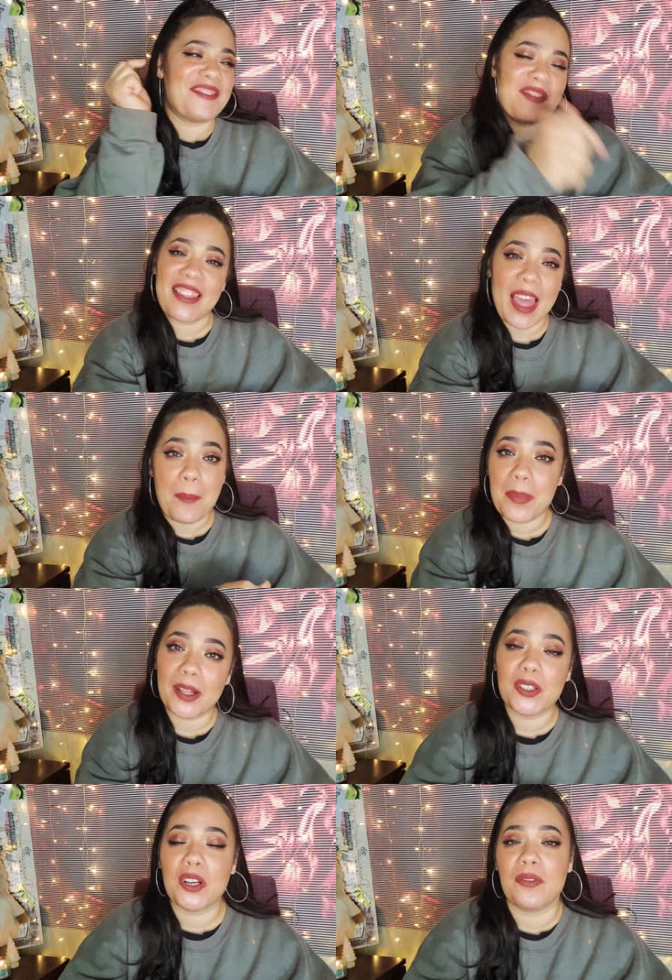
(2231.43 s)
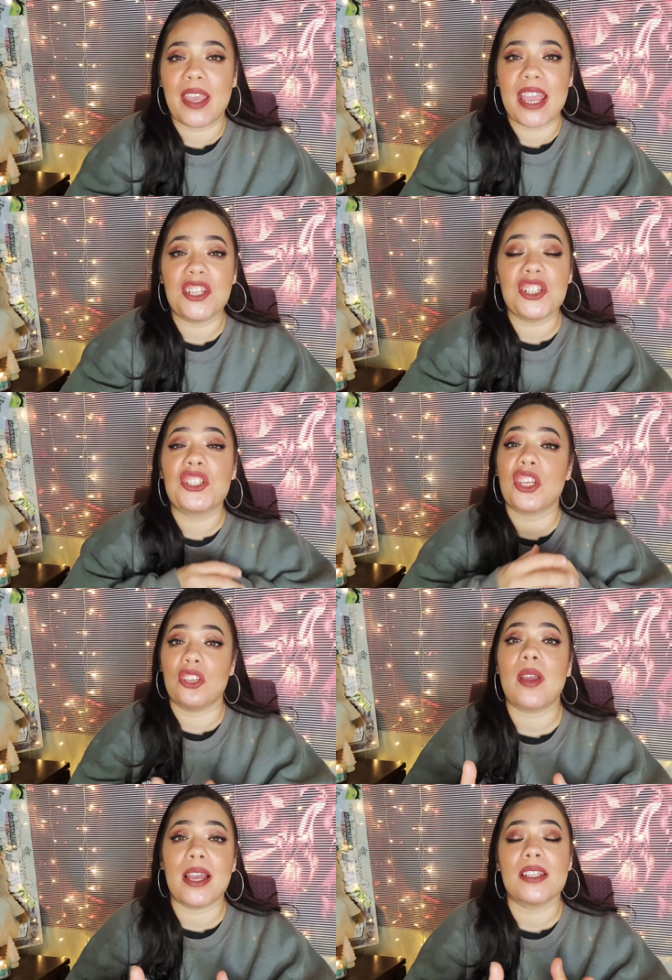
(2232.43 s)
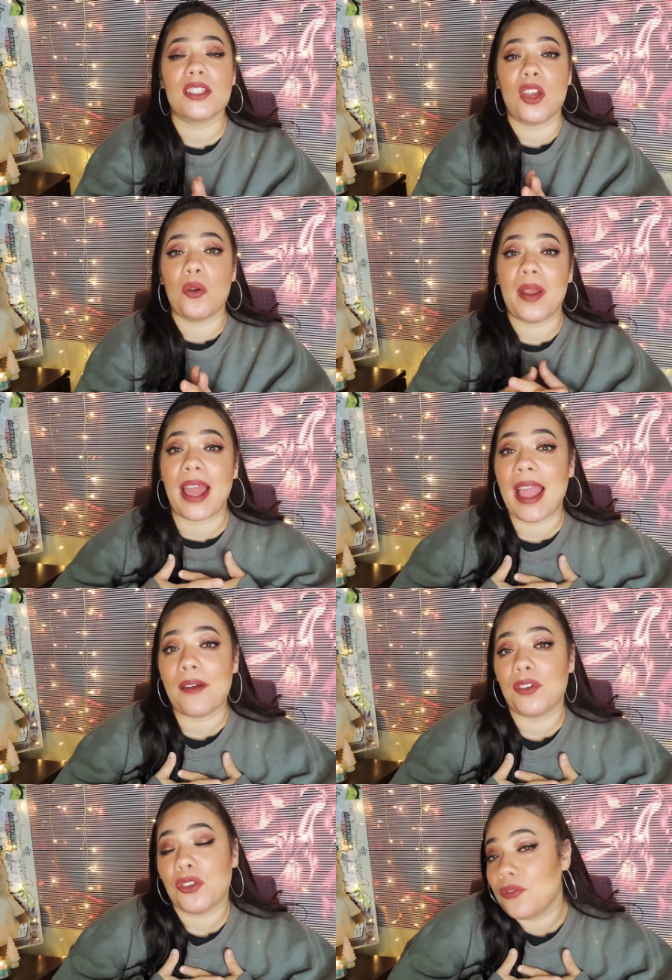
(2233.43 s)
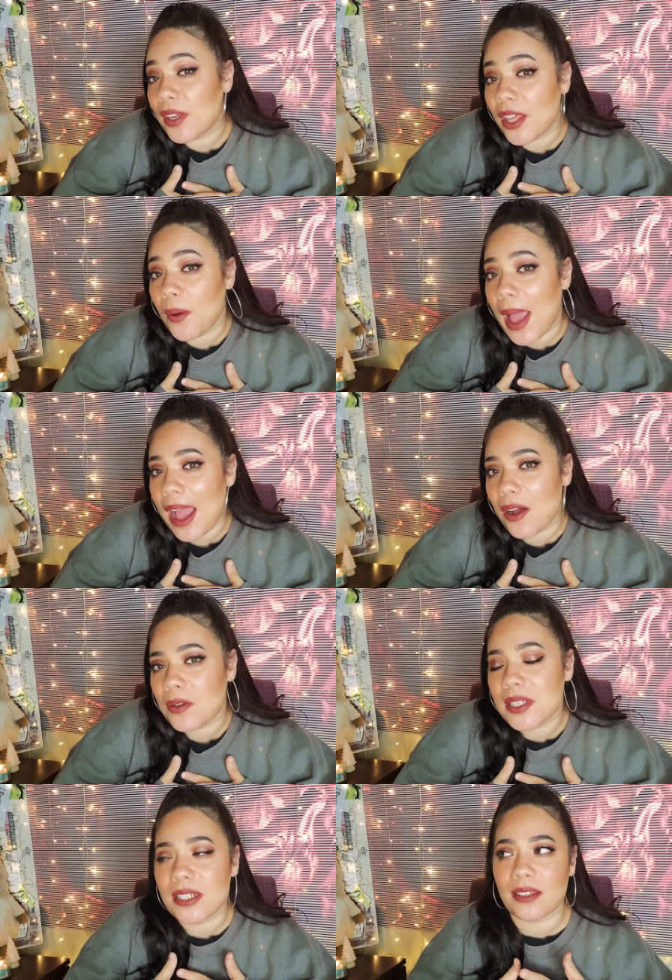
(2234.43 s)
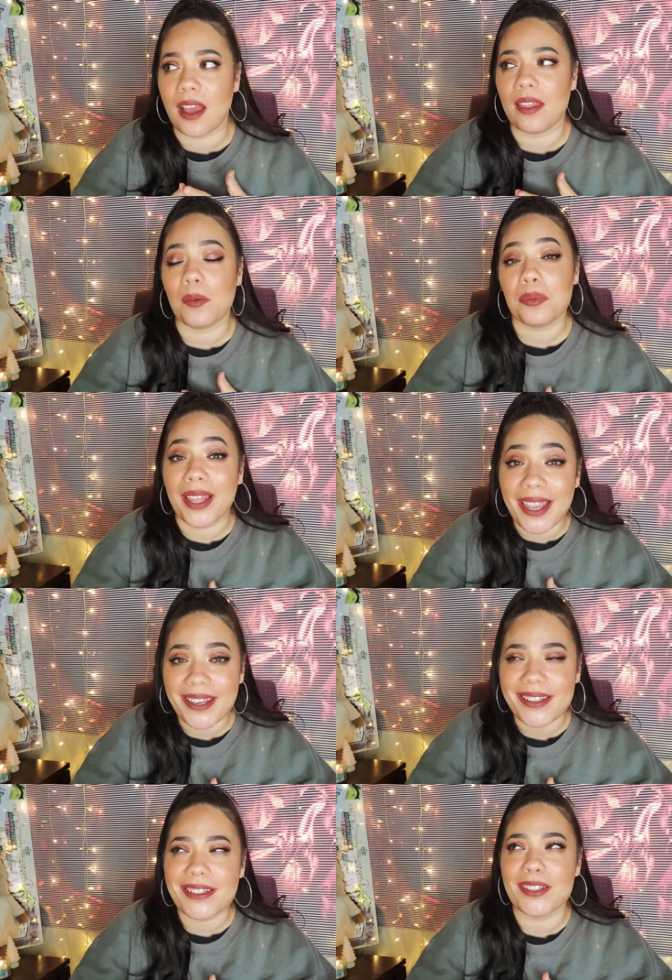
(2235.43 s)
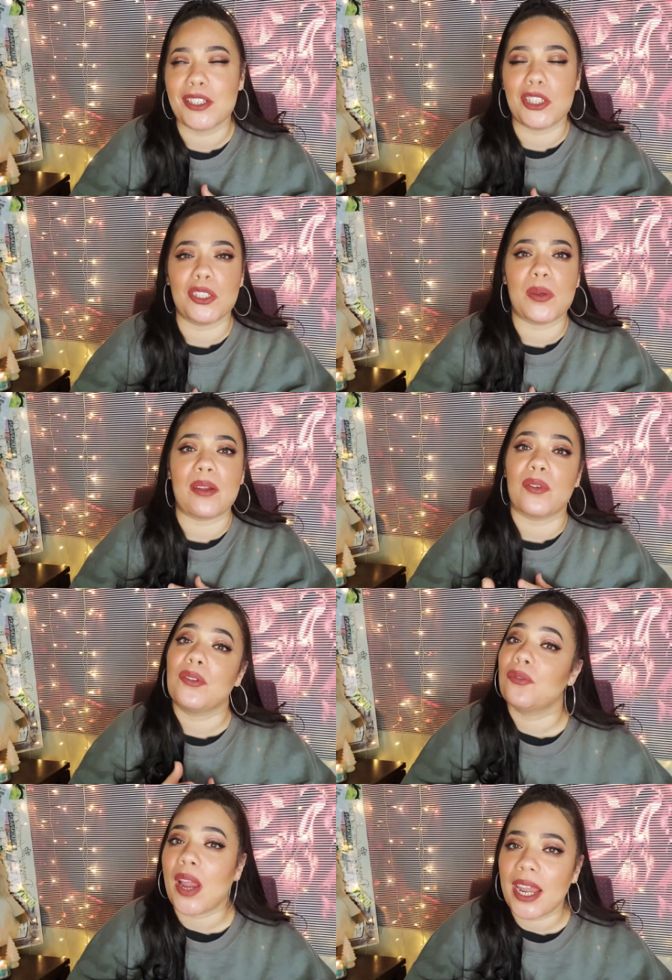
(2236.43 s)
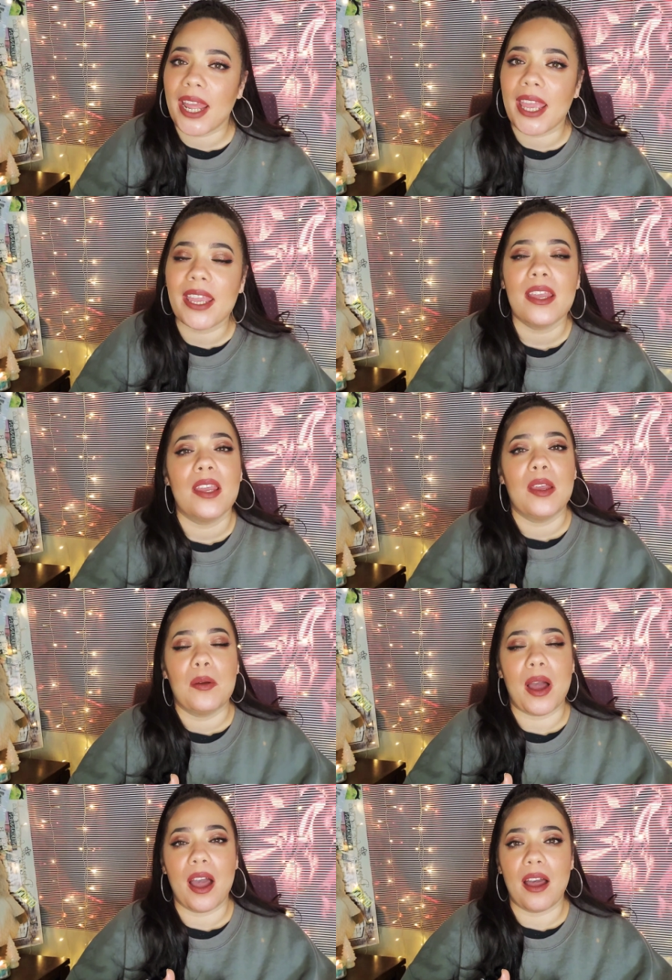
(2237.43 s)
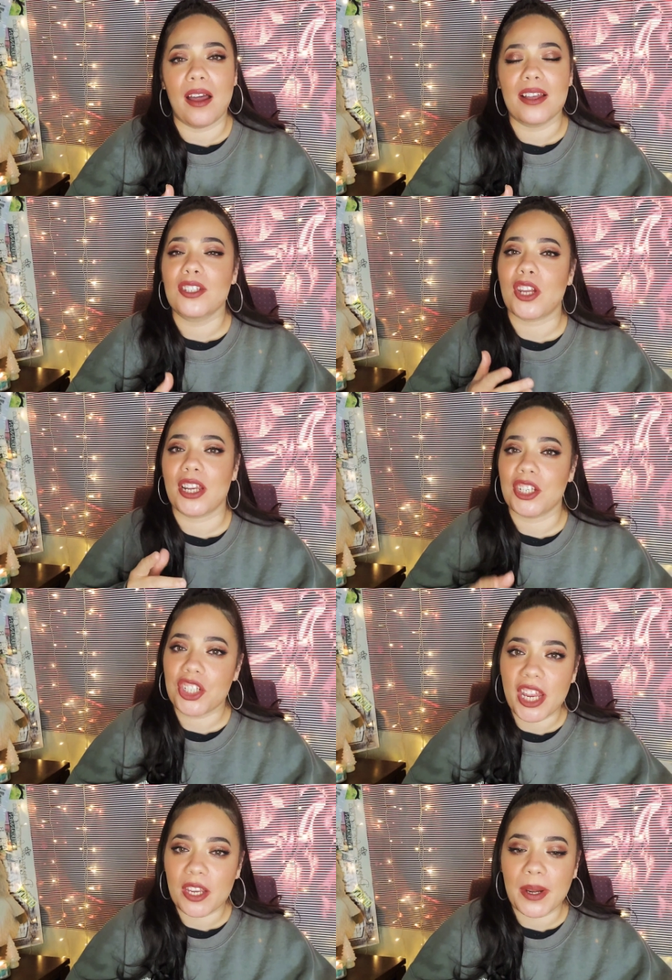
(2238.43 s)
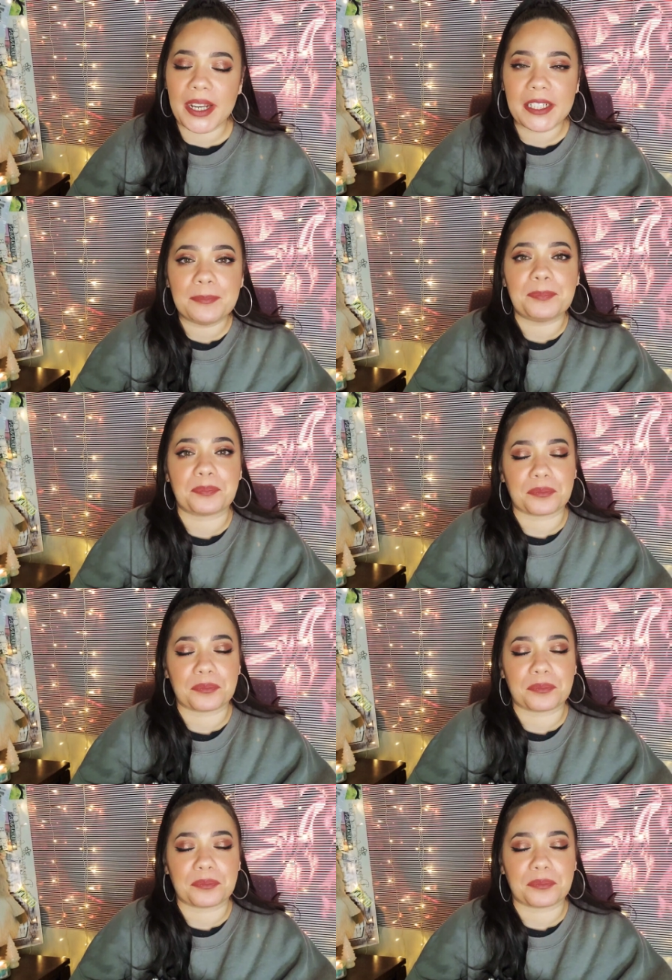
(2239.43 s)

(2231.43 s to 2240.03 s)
Ring that bell notification so you guys know when I have a new video out. The plan is to do every Friday, starting January.